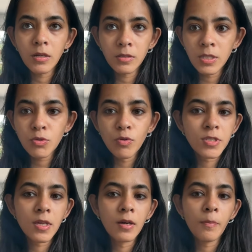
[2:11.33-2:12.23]
this
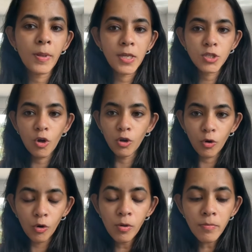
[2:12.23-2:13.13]
was a place called
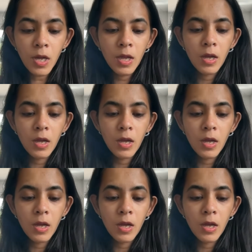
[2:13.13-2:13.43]
Ulm,